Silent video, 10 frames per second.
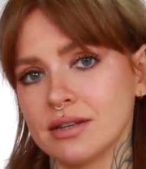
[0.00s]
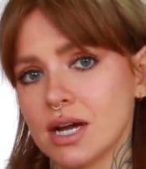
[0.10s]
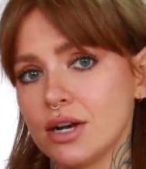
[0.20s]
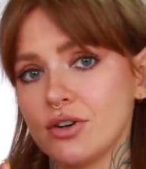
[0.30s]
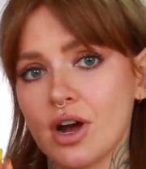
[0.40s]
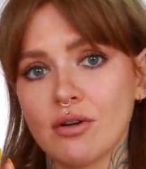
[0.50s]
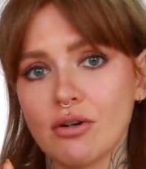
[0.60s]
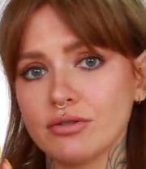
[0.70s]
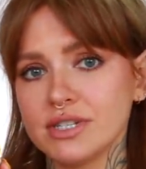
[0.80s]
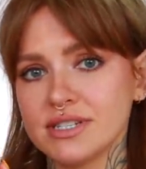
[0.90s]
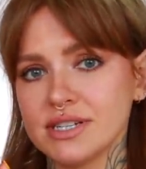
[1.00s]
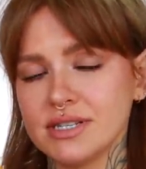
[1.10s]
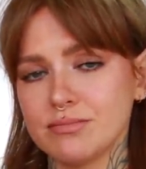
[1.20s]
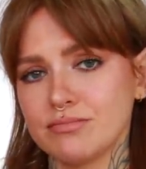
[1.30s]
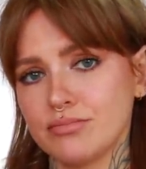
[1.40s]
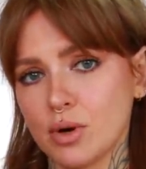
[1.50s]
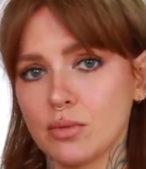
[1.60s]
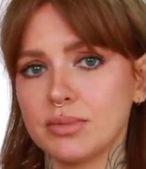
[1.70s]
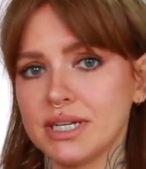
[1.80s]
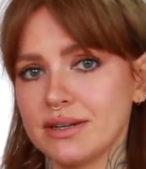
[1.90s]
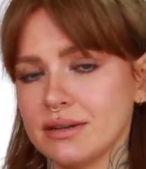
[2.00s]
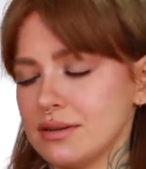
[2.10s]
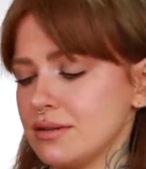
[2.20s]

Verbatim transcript: I don't know how old this is, probably